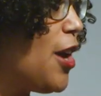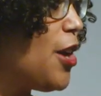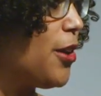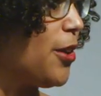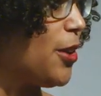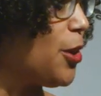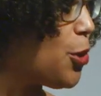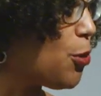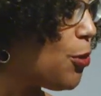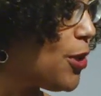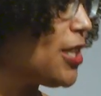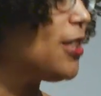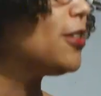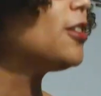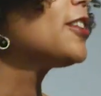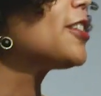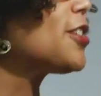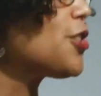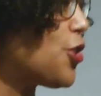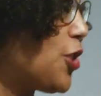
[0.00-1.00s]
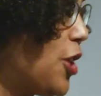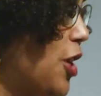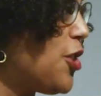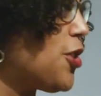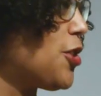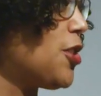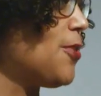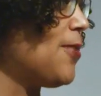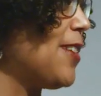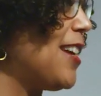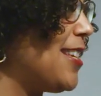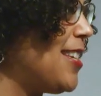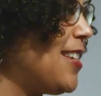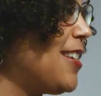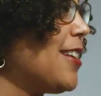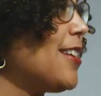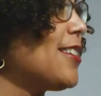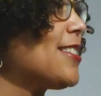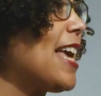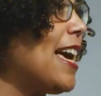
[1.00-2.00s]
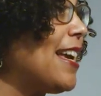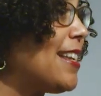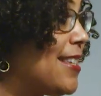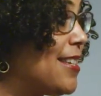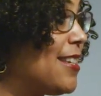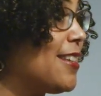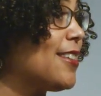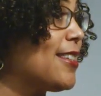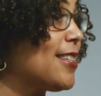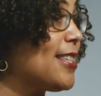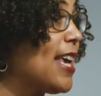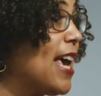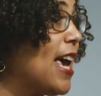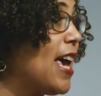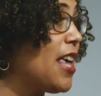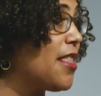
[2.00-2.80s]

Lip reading: and critical exchanges of ideas, ideas